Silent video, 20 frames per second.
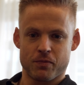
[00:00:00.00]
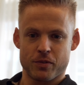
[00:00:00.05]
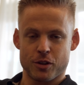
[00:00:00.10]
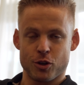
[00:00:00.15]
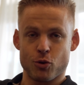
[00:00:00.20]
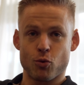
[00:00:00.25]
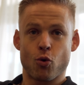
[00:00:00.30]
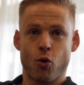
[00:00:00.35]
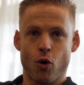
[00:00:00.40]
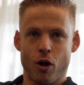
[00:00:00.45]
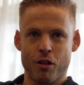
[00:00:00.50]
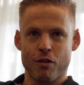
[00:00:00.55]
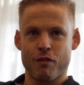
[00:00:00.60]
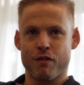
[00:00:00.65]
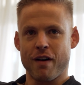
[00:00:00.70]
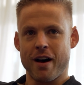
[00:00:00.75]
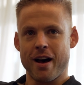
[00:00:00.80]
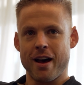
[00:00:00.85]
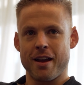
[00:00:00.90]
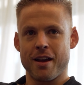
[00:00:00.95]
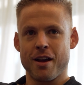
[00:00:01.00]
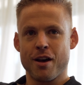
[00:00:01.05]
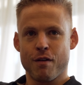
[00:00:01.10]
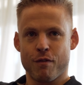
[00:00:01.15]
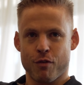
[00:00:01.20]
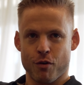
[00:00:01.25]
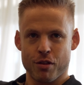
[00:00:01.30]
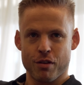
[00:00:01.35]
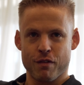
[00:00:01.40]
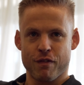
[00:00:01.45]
you qualify
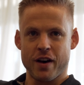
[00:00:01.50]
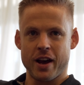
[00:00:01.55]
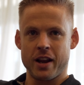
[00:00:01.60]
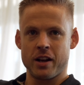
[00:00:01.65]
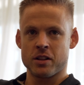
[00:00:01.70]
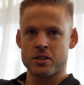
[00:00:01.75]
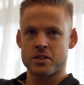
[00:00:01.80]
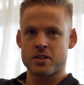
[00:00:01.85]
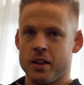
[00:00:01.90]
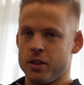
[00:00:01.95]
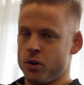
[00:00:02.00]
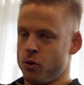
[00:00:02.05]
for the finals.